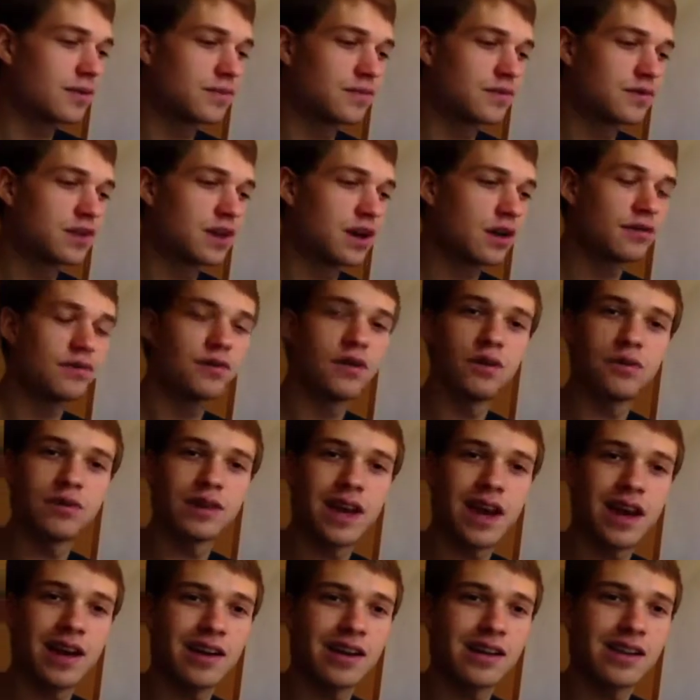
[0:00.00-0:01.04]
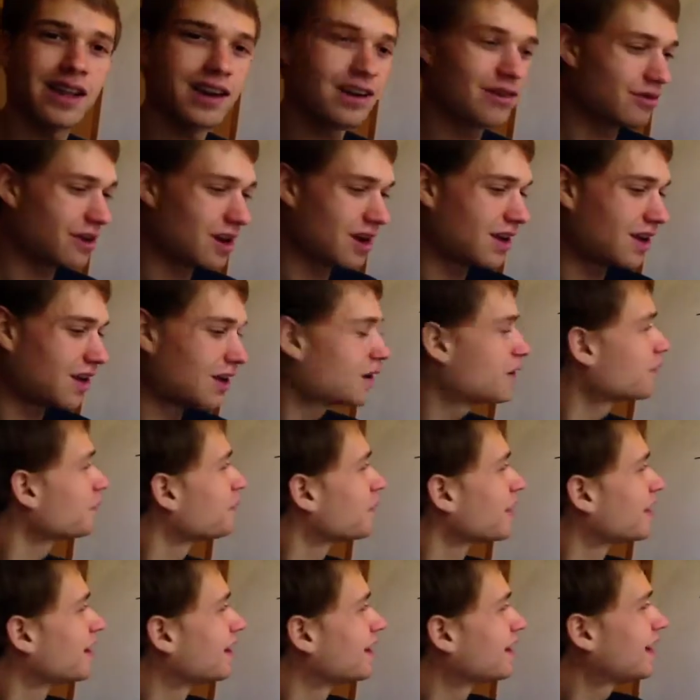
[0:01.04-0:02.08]
cell phone calculator right here.
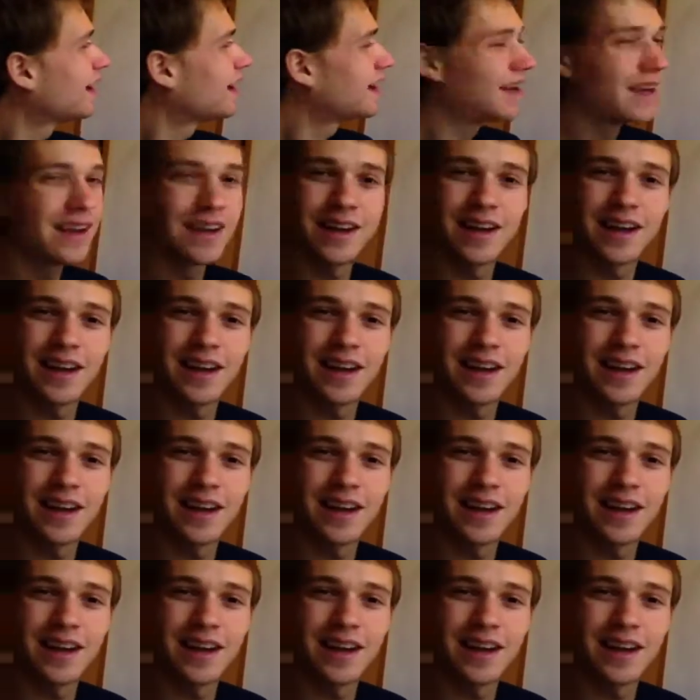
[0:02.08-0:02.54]
And,